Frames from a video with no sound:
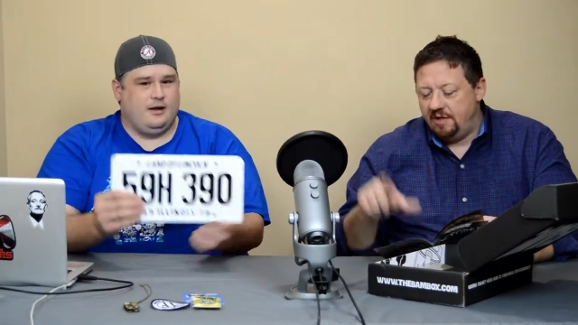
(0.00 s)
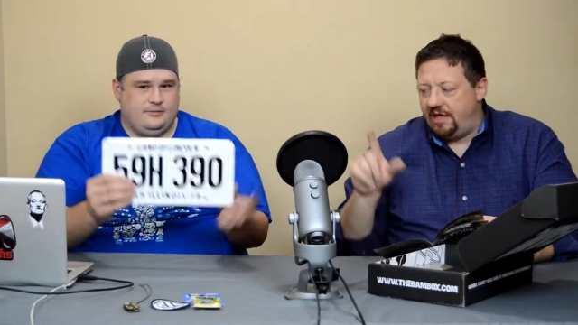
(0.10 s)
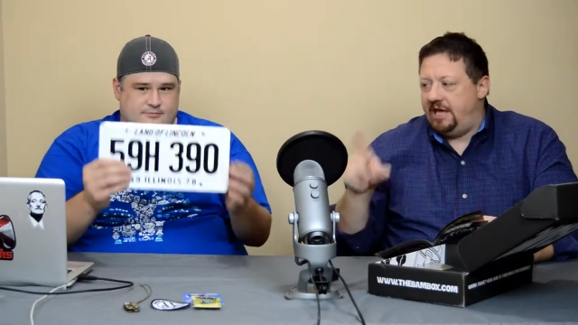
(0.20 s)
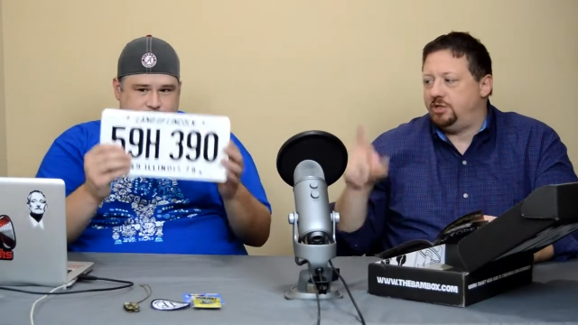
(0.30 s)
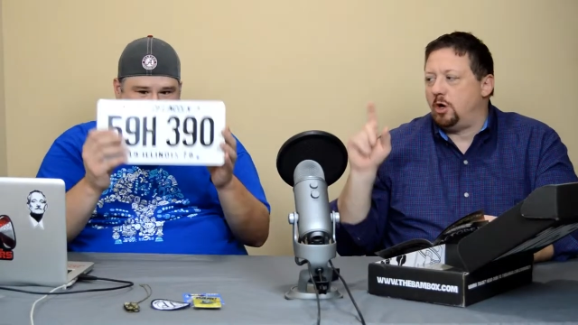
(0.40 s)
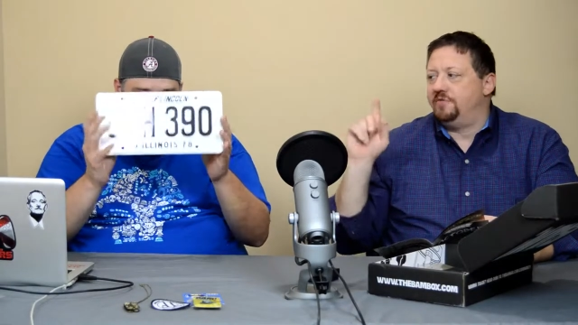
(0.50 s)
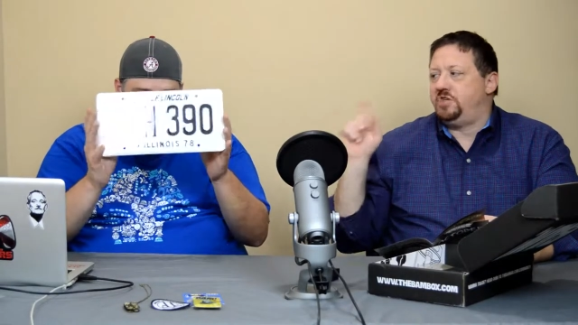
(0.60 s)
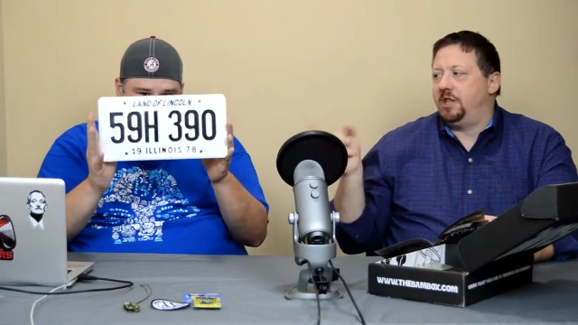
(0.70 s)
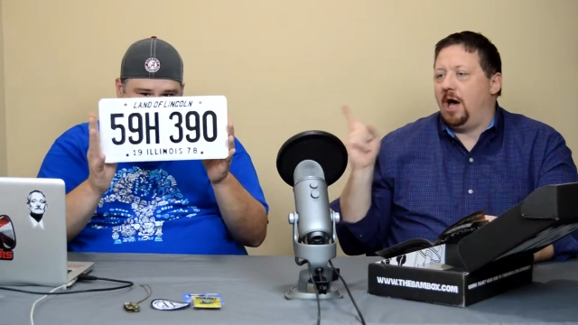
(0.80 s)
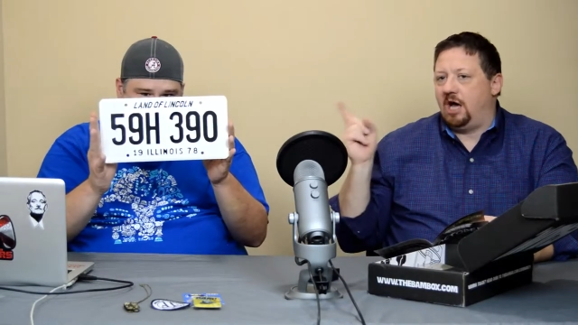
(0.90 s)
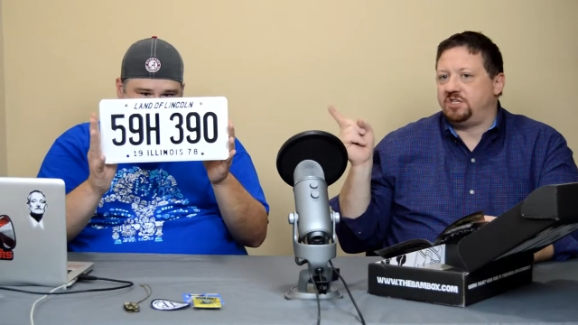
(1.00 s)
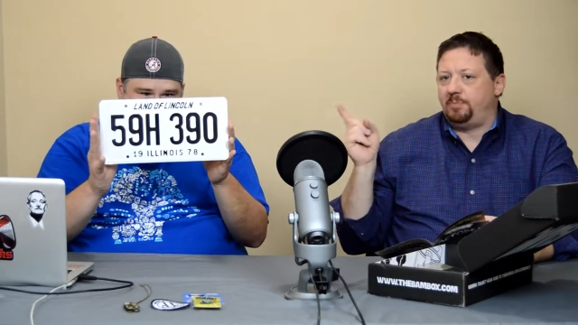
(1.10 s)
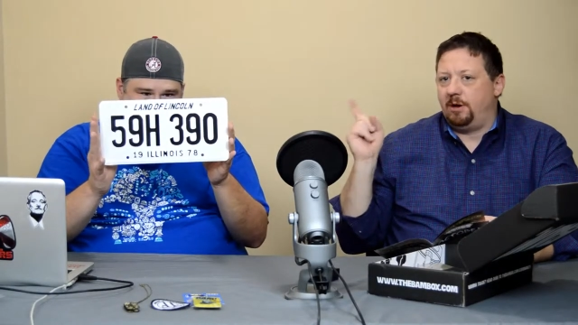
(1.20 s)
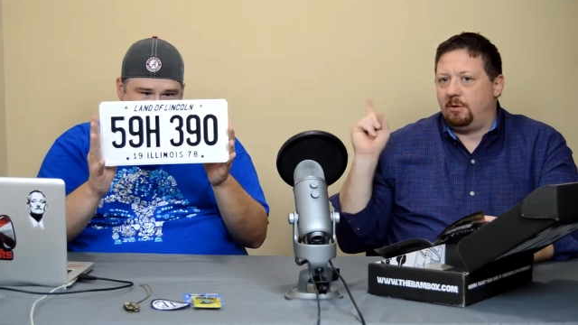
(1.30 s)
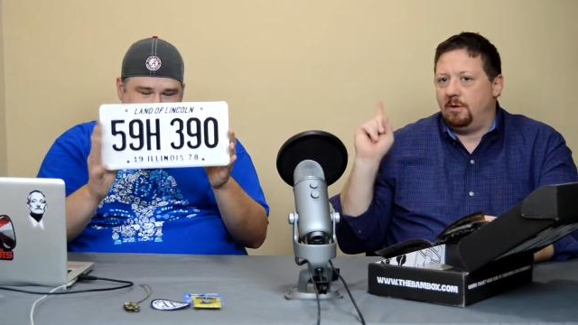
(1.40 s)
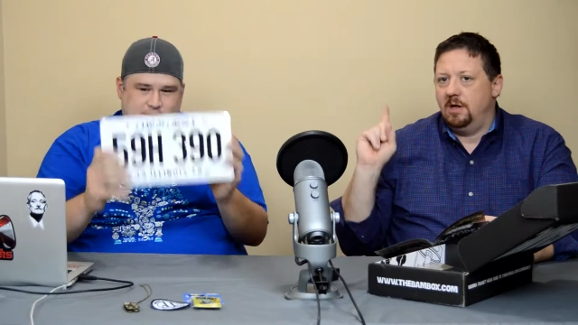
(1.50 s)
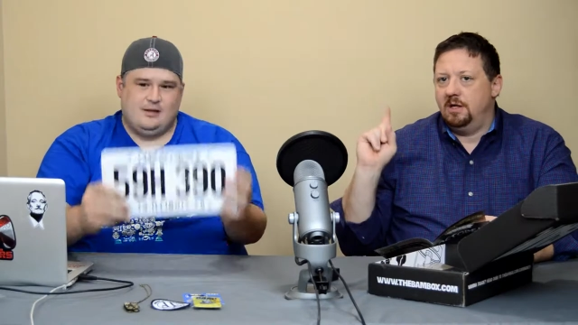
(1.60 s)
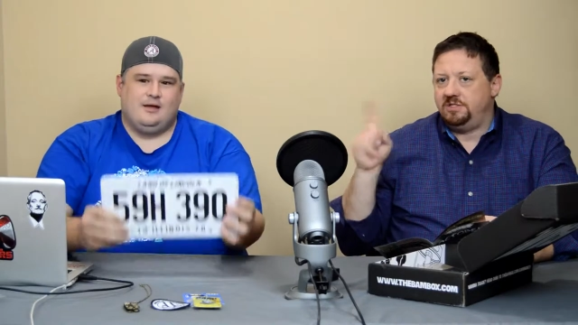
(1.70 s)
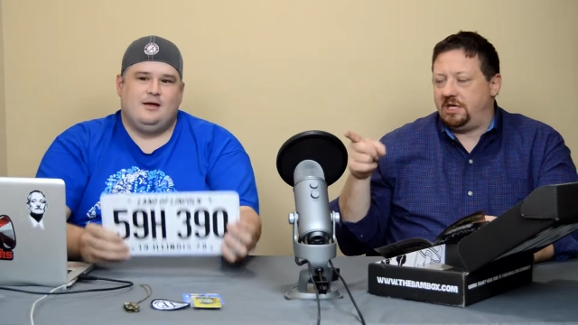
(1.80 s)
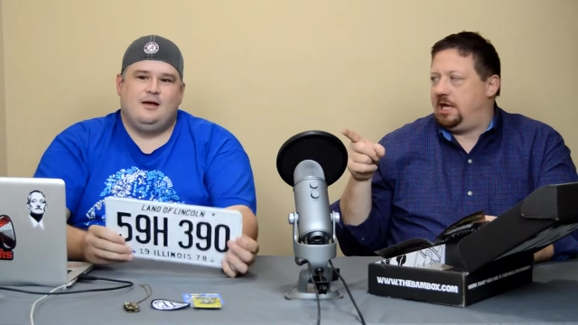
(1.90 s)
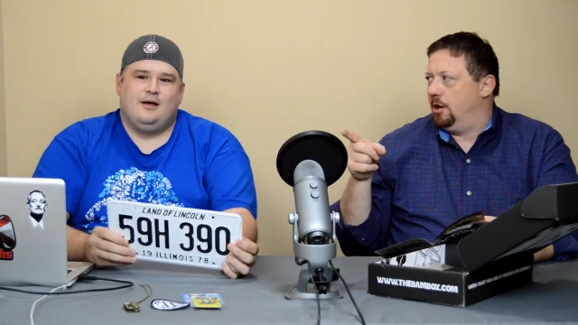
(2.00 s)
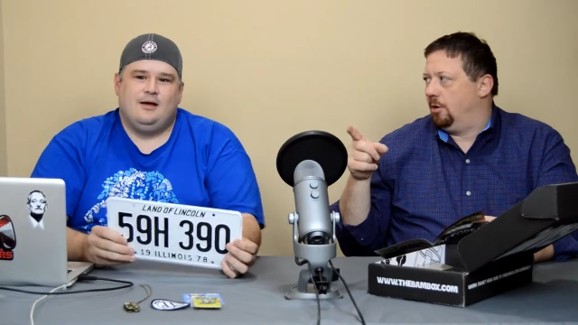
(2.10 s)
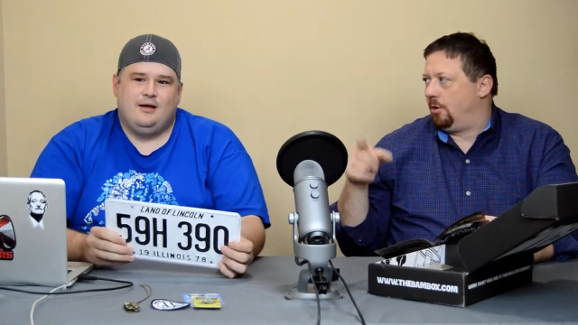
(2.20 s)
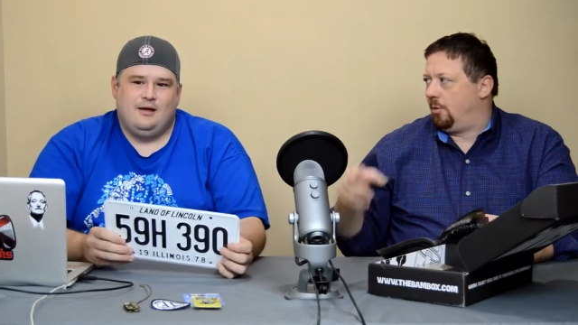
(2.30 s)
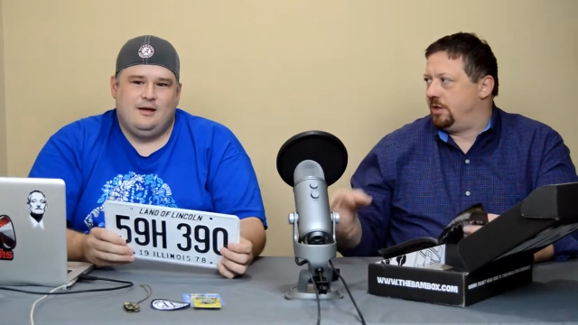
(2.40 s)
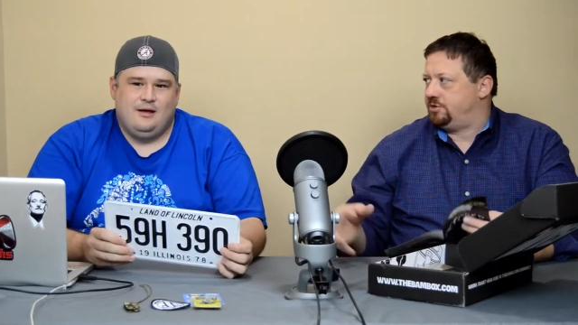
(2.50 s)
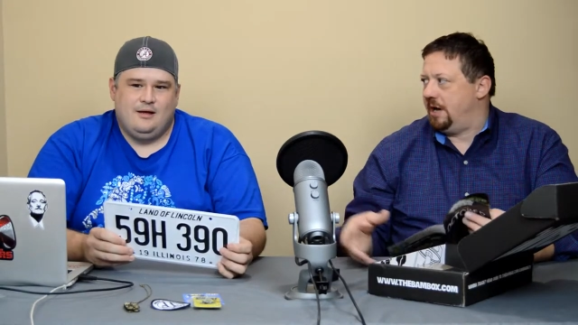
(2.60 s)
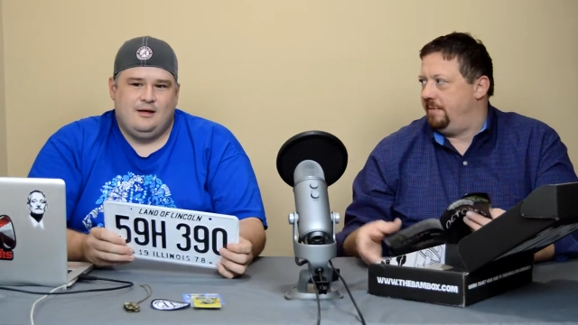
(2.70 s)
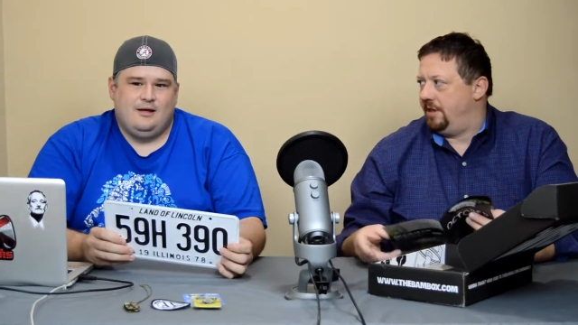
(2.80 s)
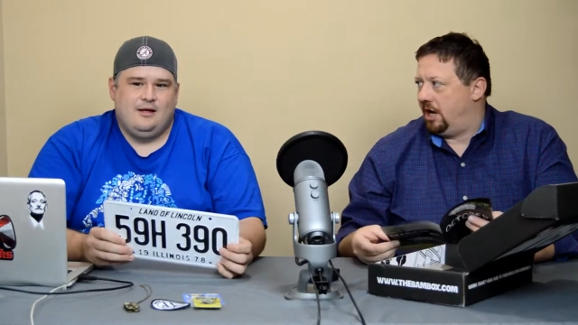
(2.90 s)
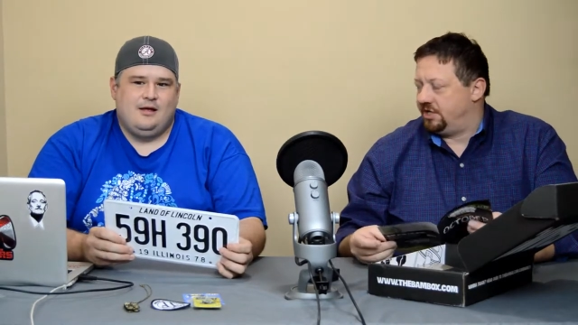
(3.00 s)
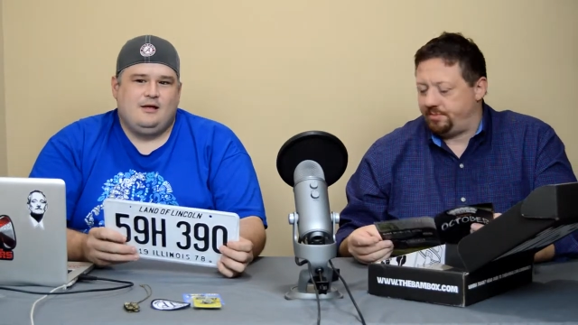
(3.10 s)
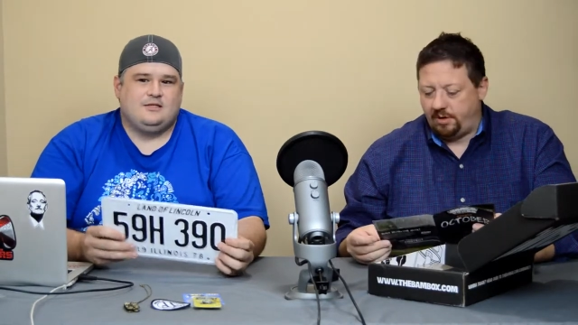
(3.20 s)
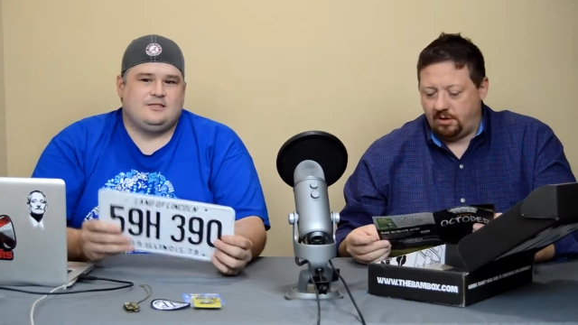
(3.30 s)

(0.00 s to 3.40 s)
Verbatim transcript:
Speaker 1: that he drove to the hospital to kill what's her name in the hospital.